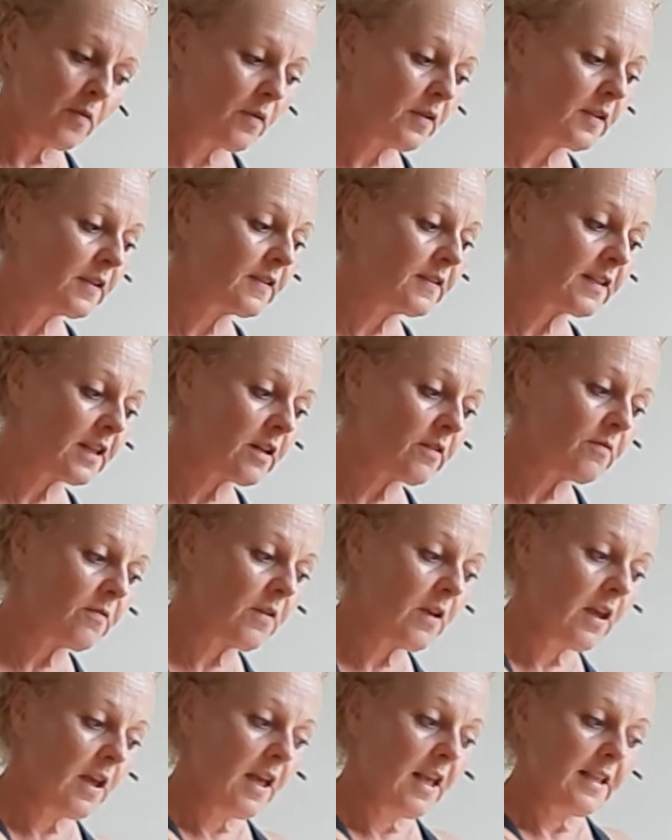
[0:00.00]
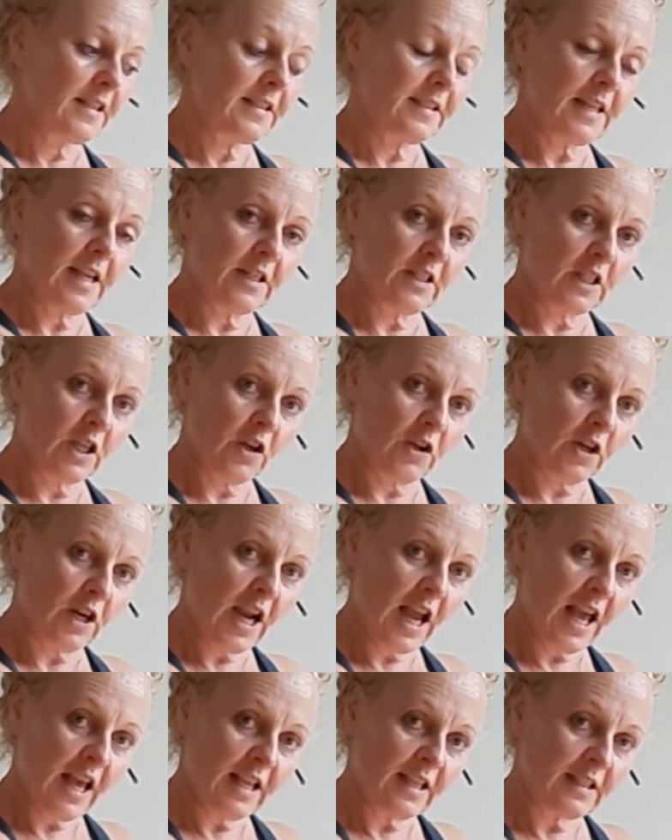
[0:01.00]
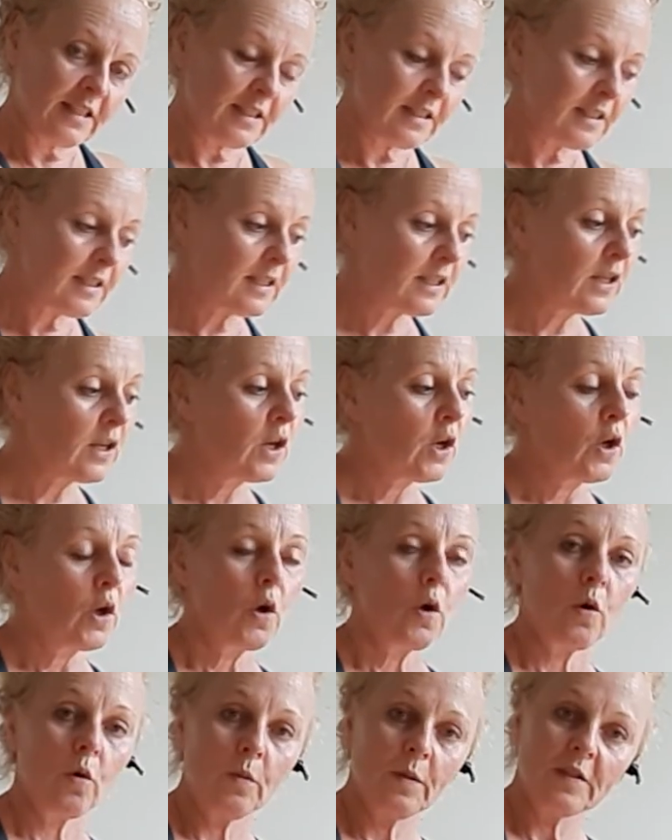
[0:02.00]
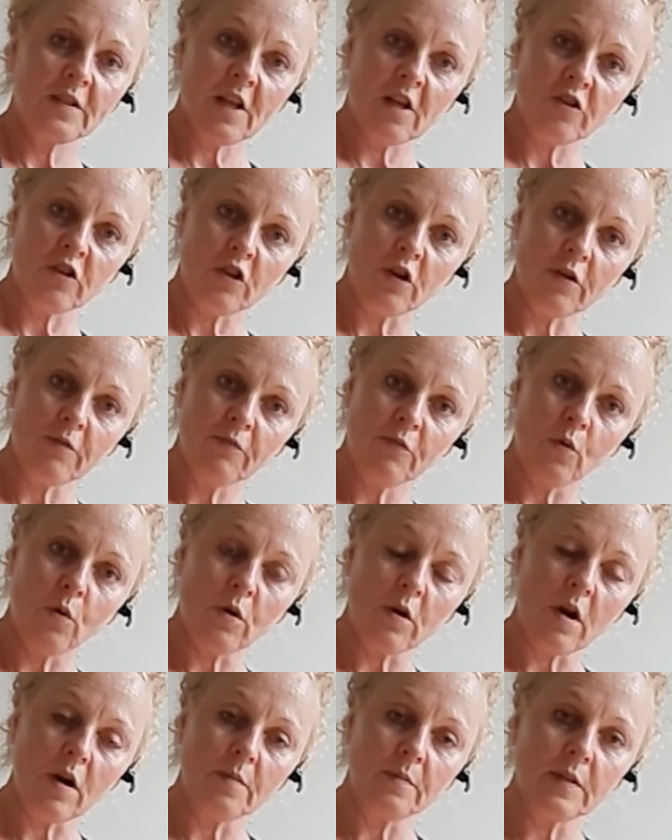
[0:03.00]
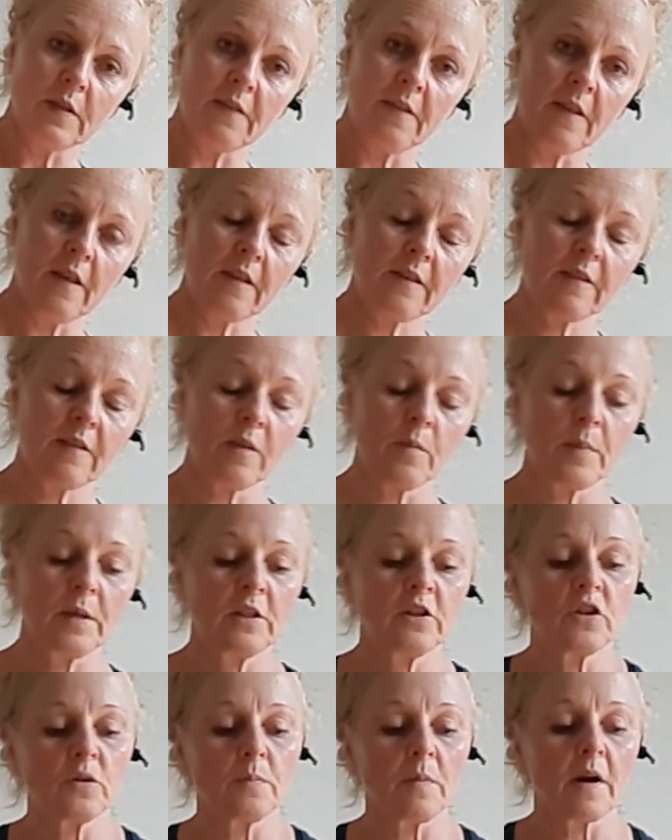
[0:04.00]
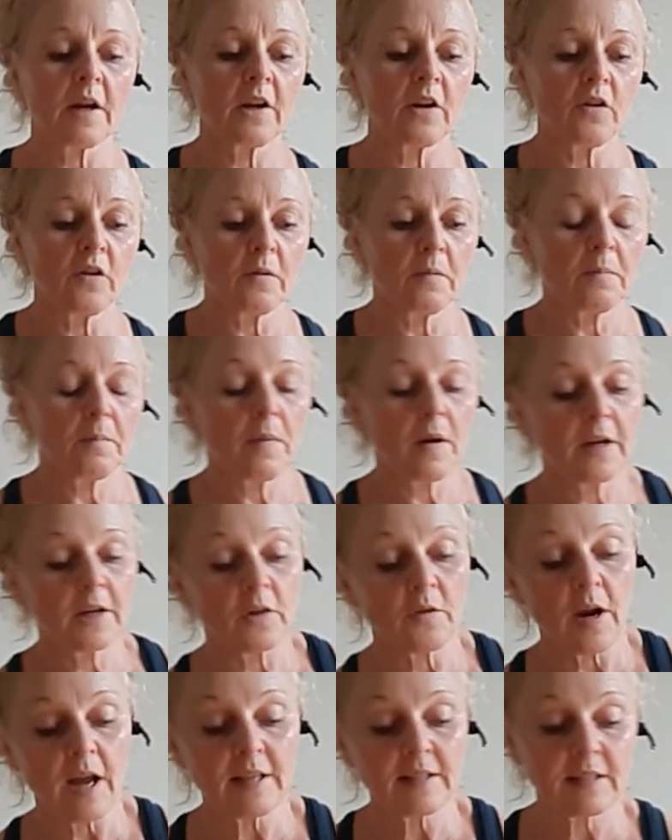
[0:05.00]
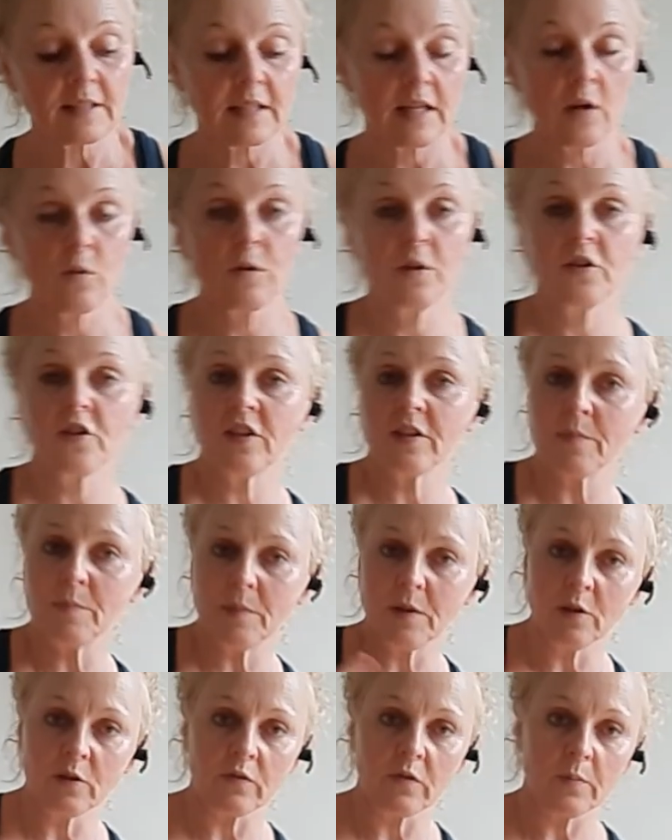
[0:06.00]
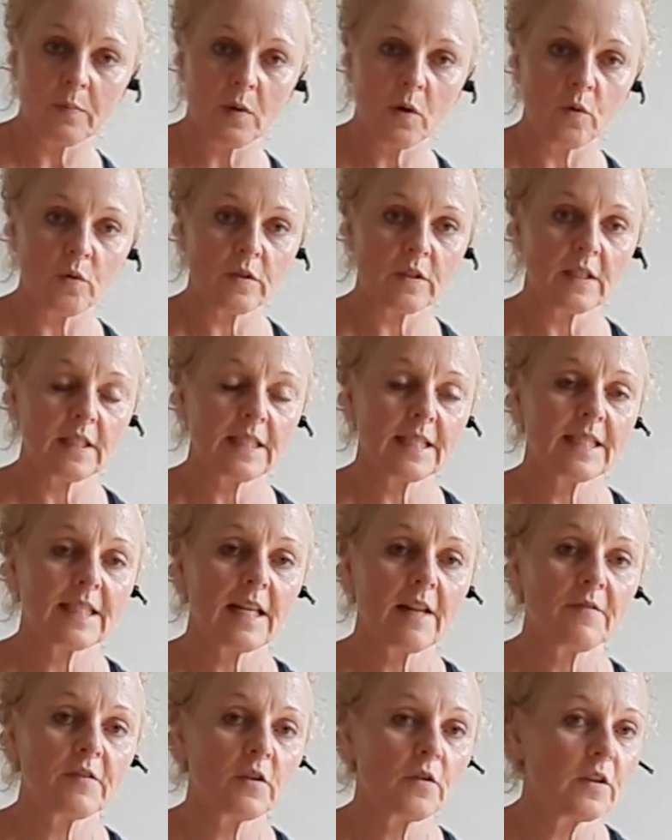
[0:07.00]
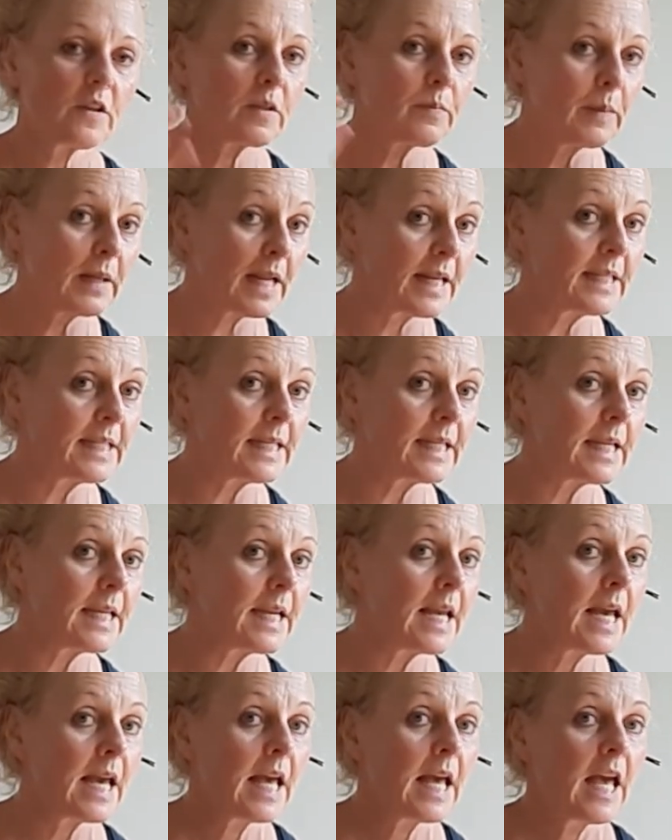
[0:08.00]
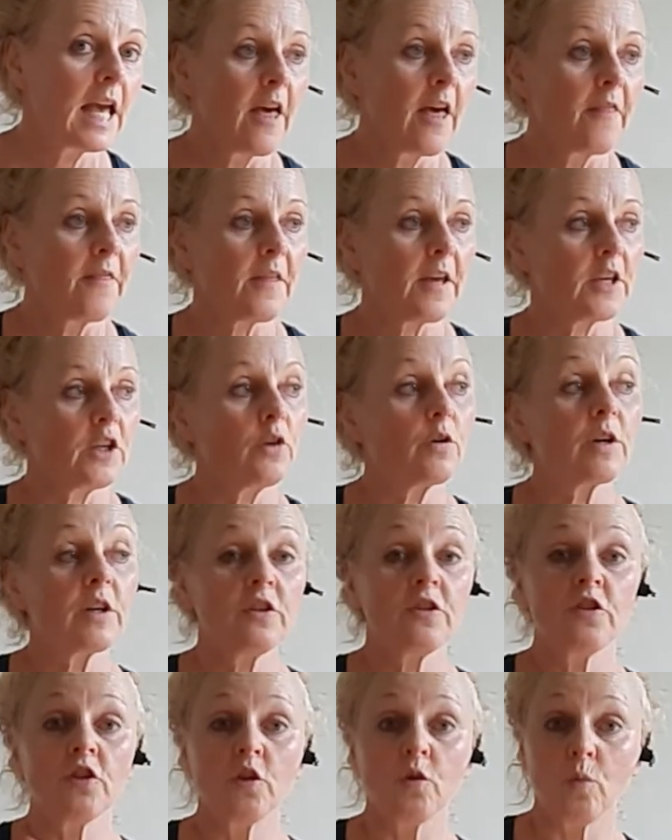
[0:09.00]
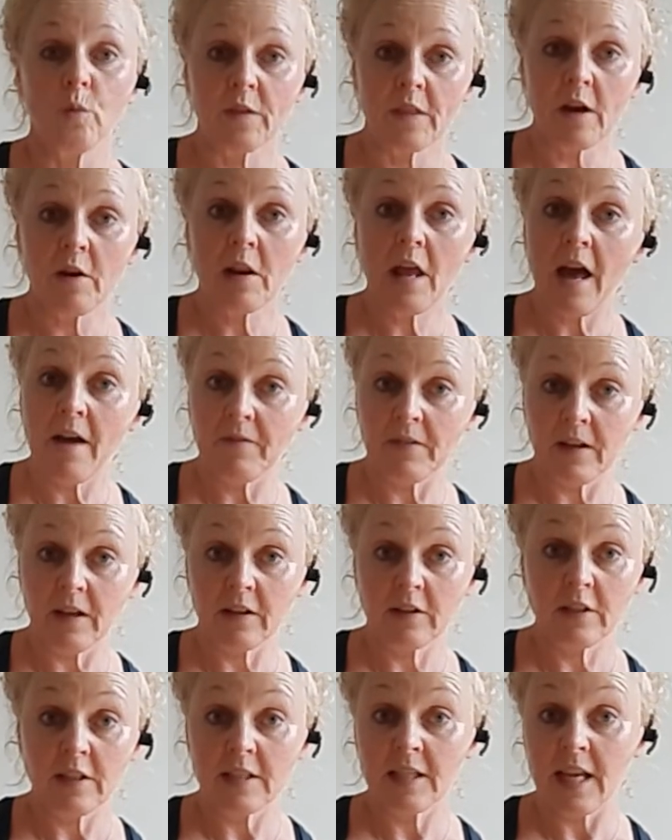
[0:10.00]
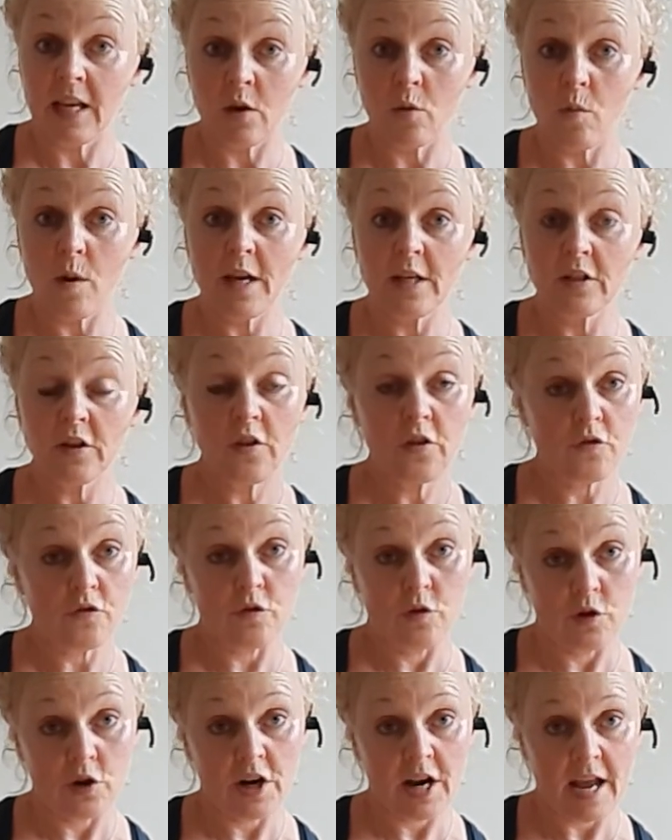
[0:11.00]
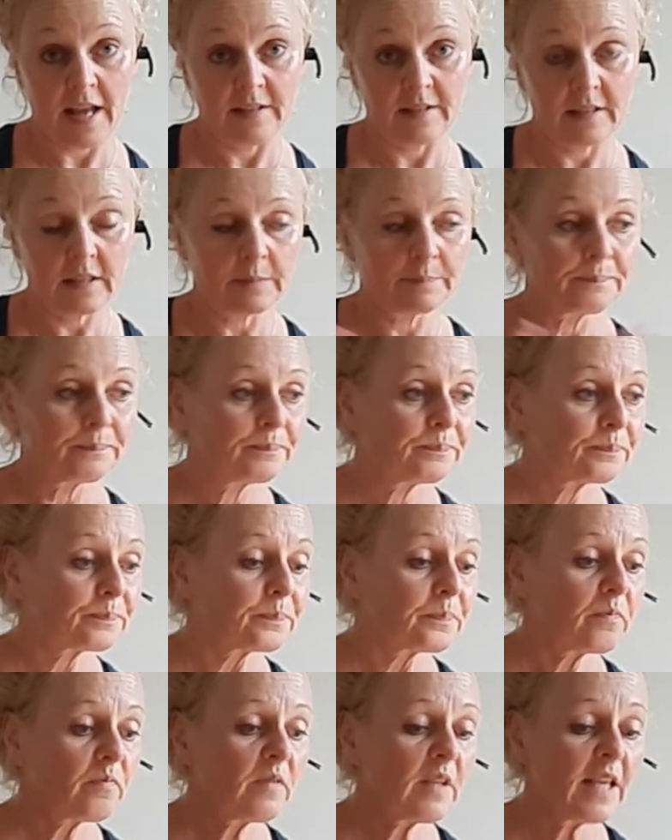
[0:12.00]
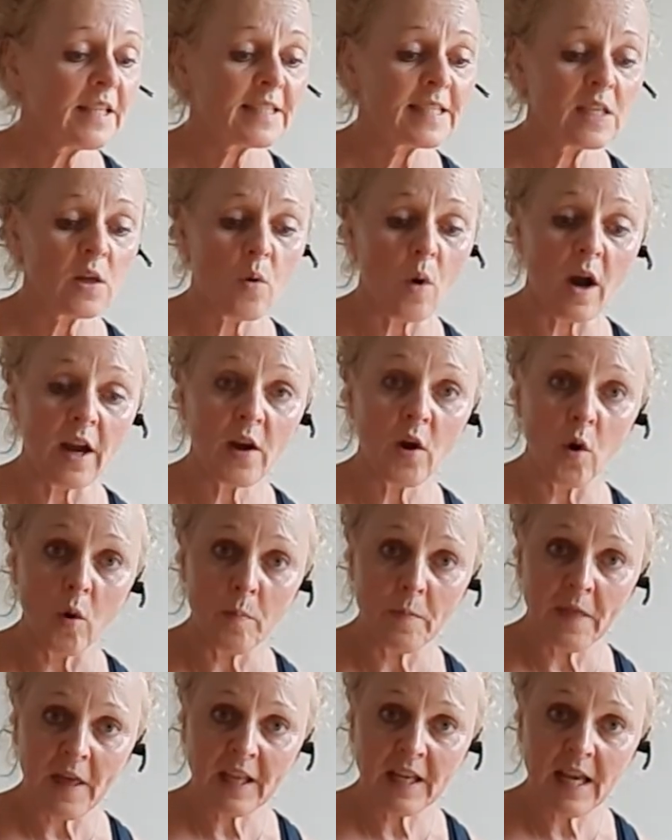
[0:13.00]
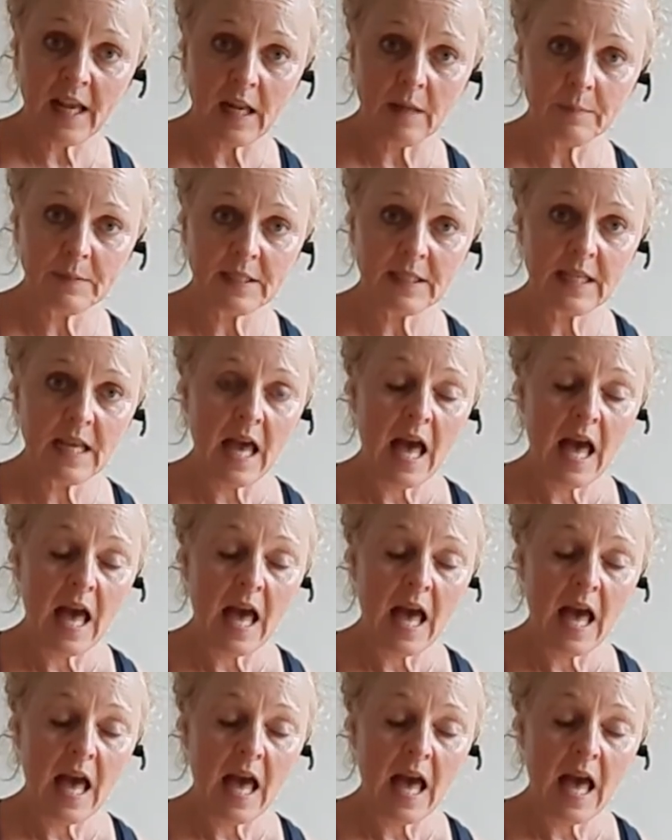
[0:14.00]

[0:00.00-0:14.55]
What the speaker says: instead of standing on our hands, we stand on our forearms, and that's the Pincha Mayurasana, which is a beautiful pose in itself. So there's plenty that you can do without having to take weight through your hands. So I hope that helped.